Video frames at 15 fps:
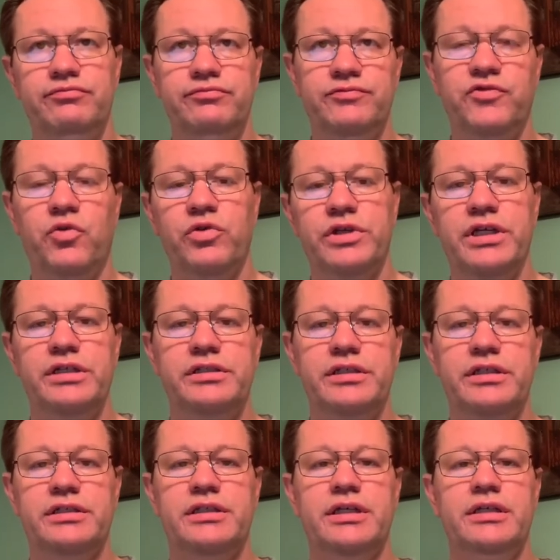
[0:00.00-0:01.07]
14,
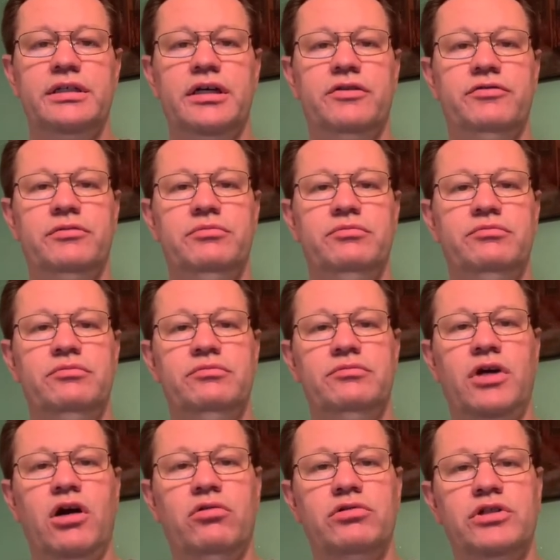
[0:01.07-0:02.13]
16 of them
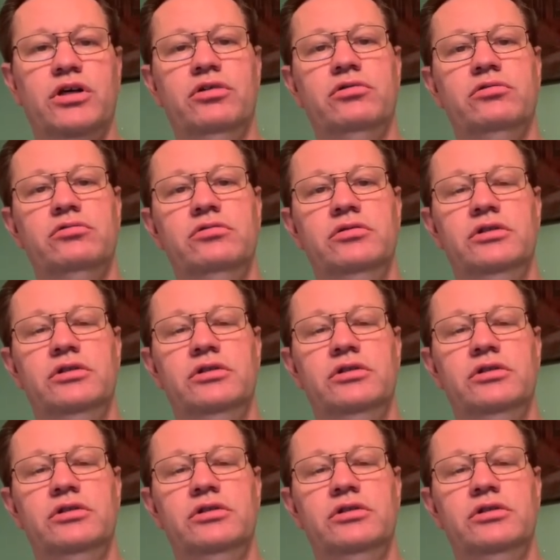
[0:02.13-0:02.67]
all total.